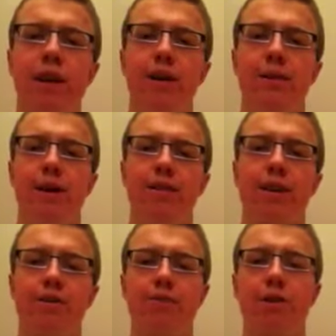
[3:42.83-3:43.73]
anyway,
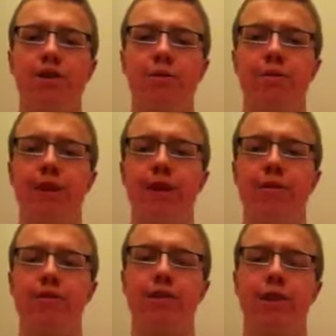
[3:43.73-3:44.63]
thanks for watching my
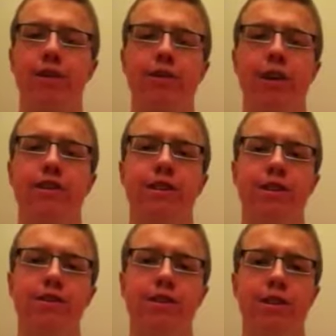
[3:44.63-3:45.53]
videos, and I'll catch you guys
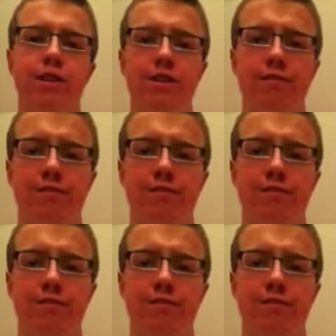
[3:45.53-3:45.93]
later. See ya.